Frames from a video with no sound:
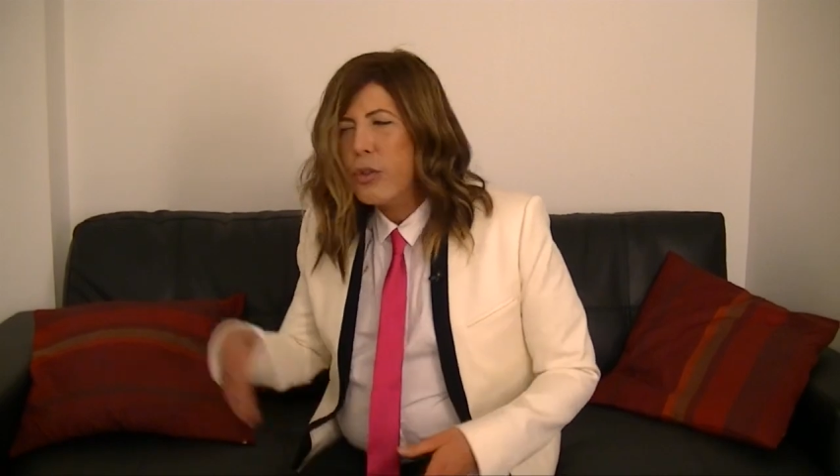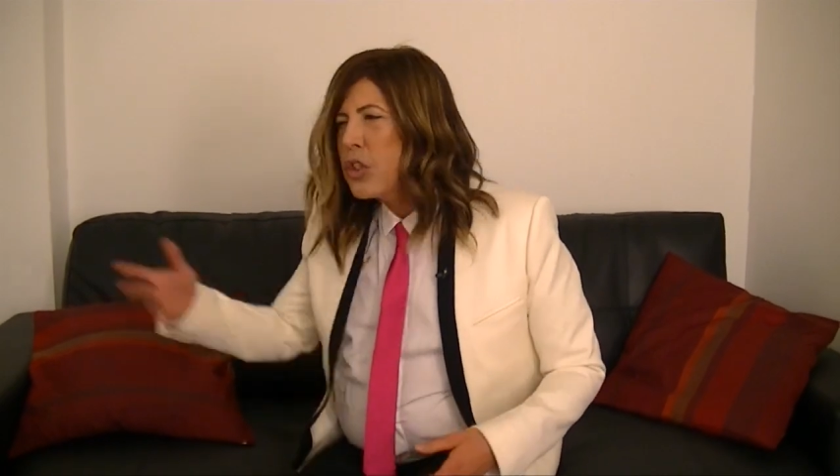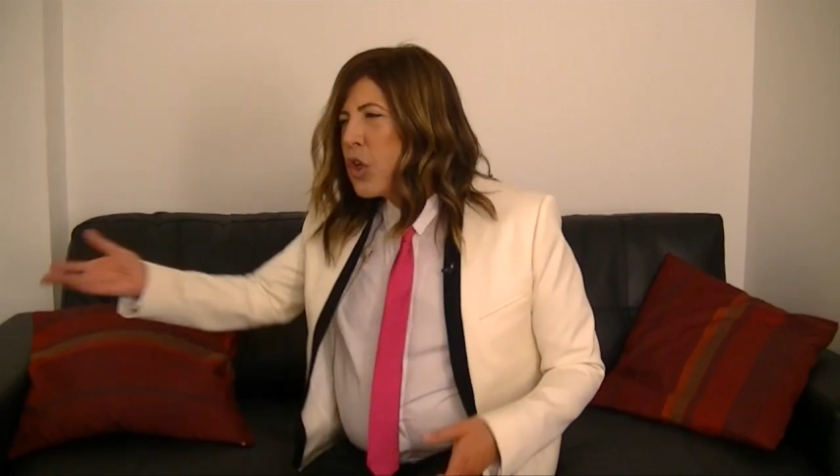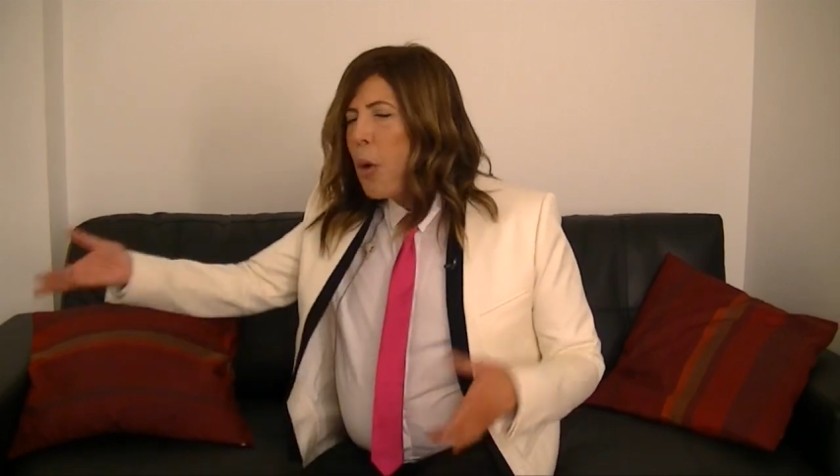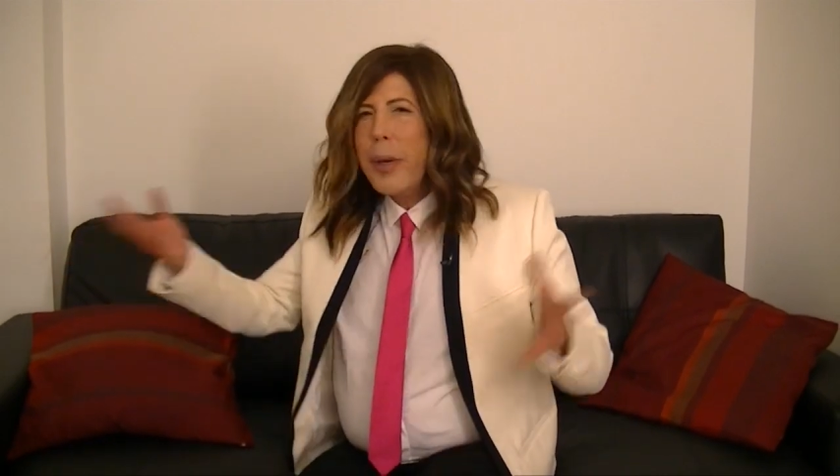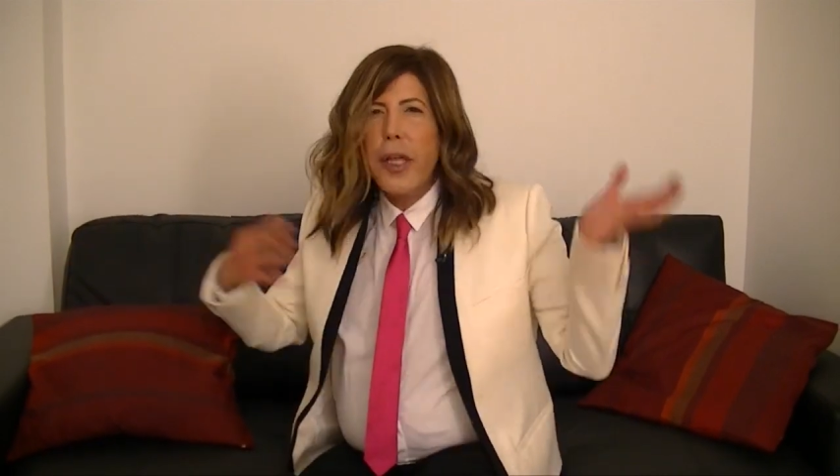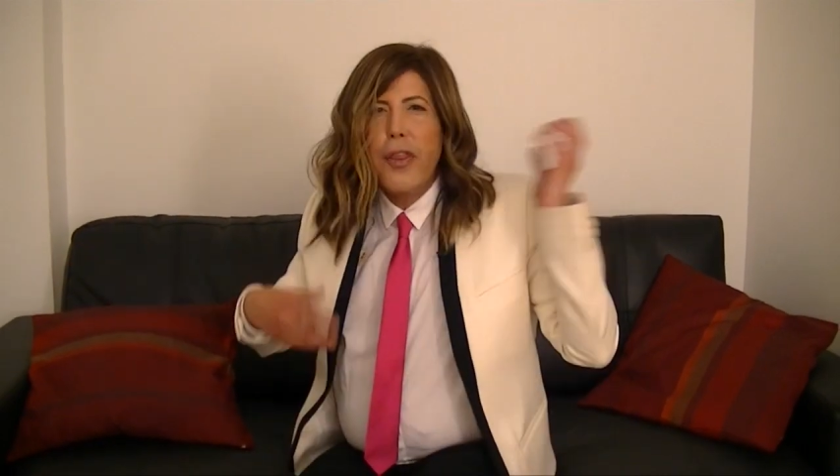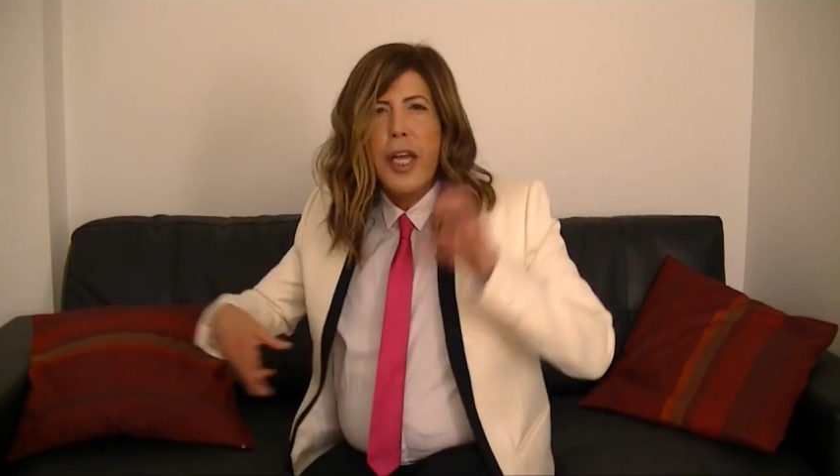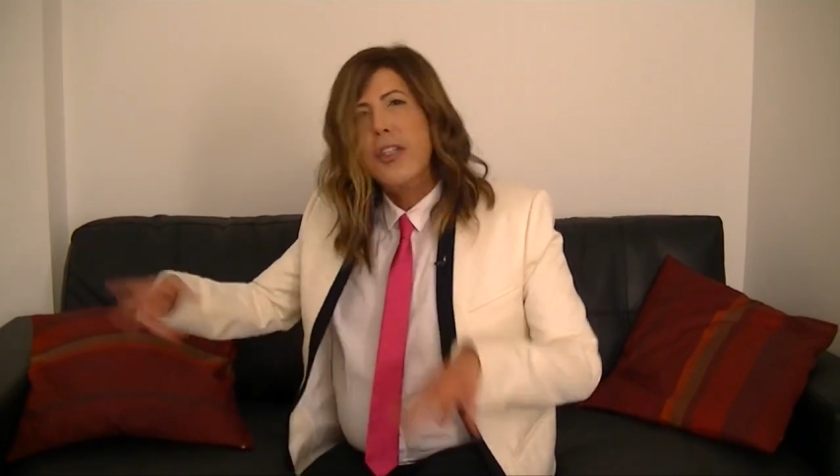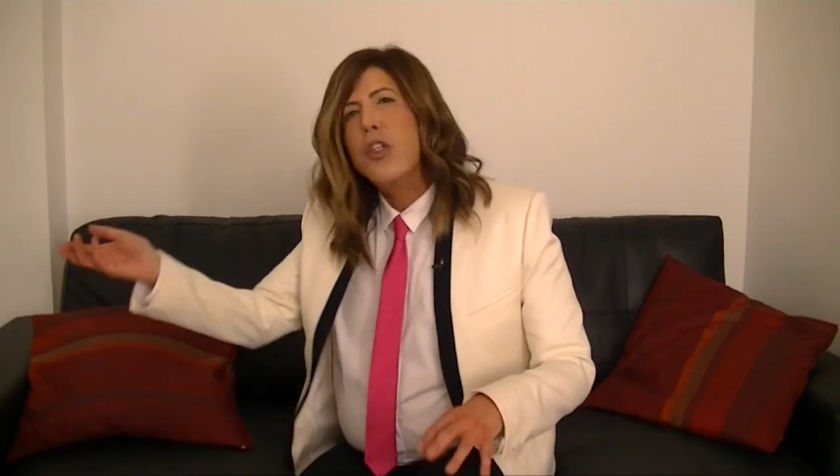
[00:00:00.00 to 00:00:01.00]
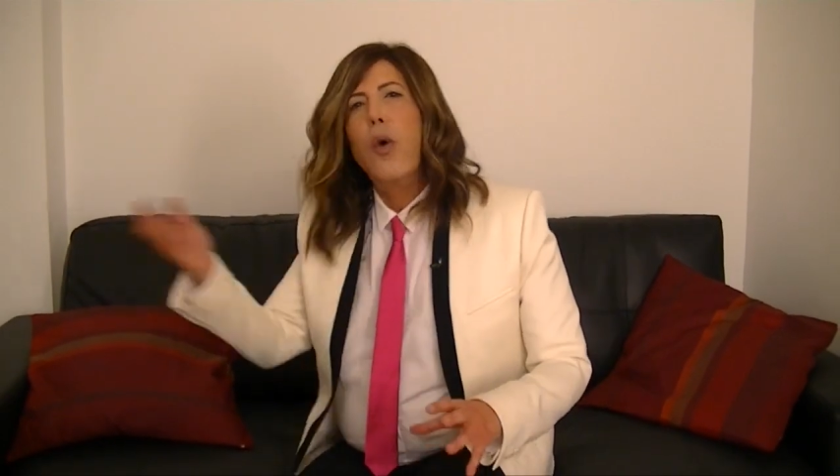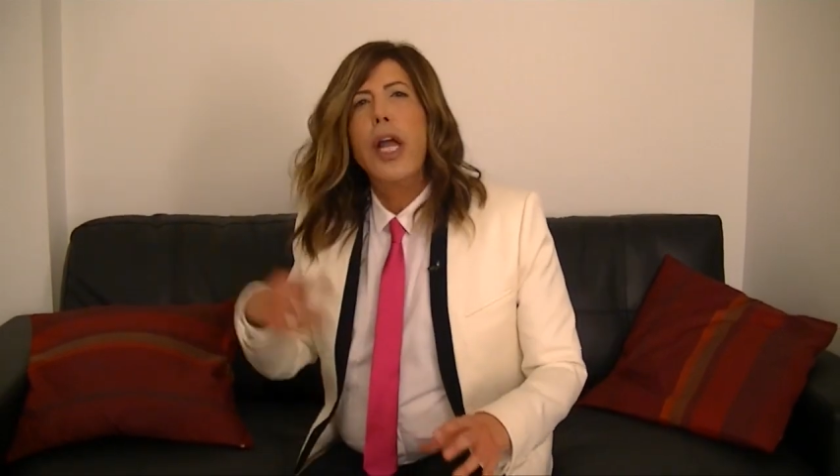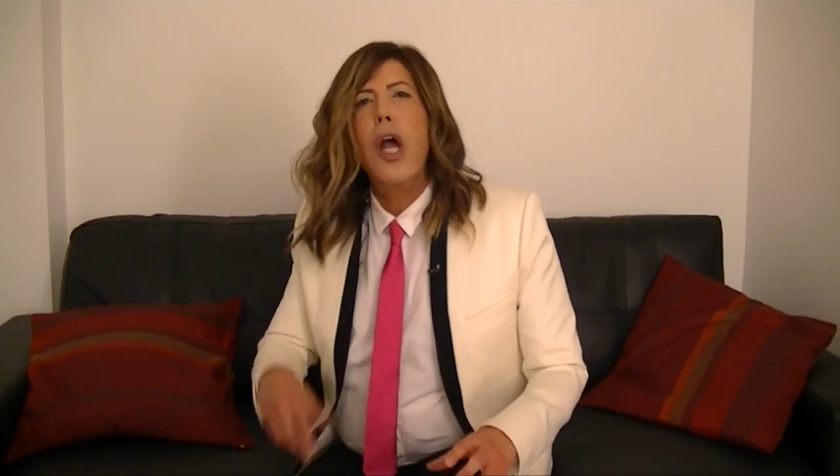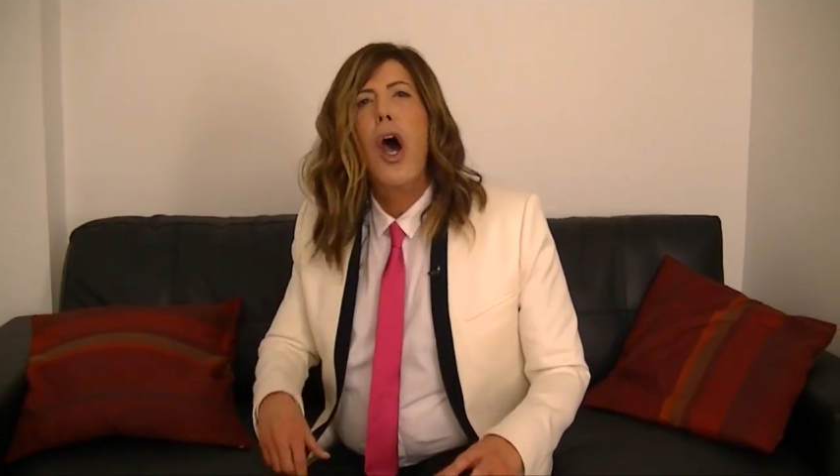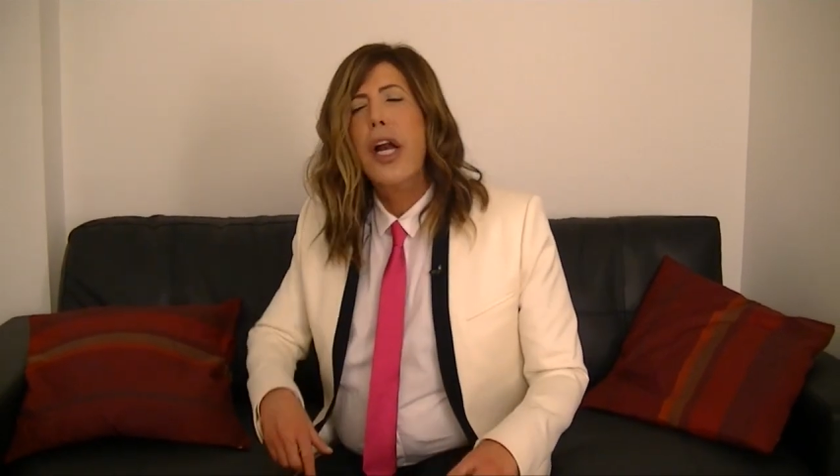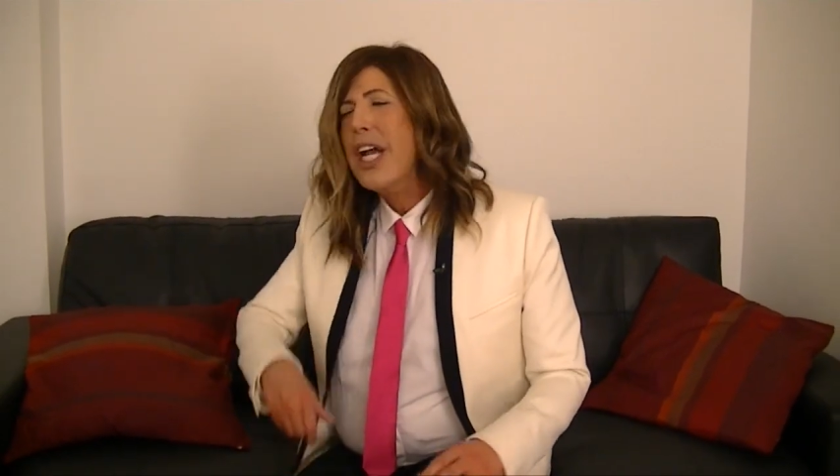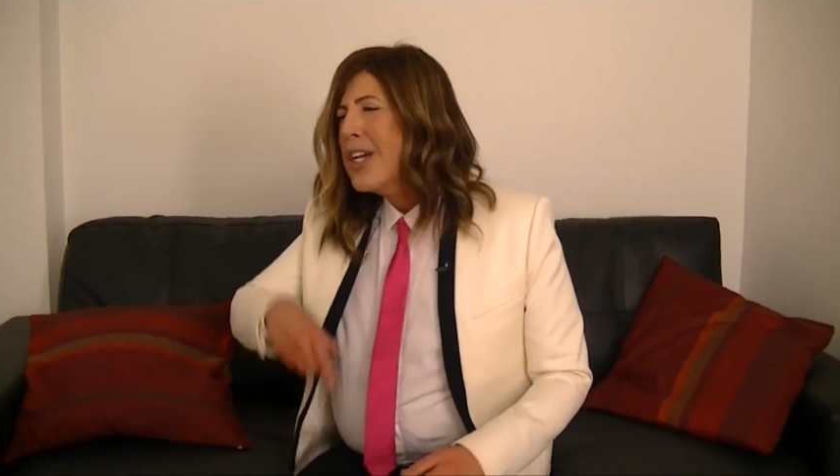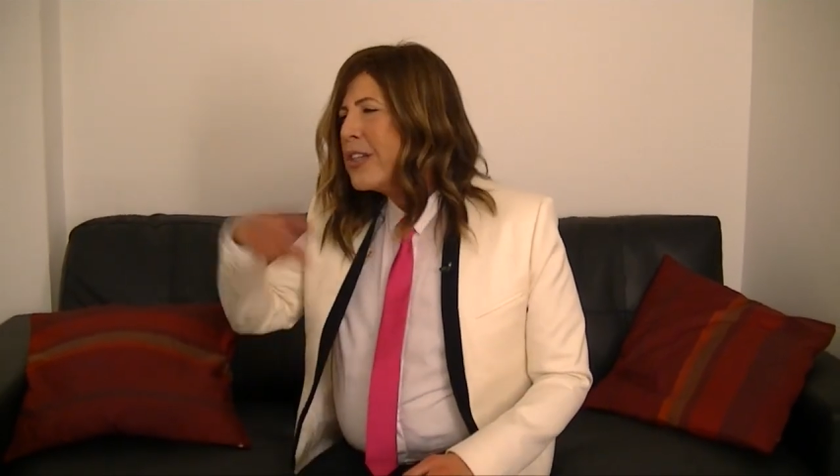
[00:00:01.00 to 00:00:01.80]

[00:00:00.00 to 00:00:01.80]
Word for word: There's so many things going on,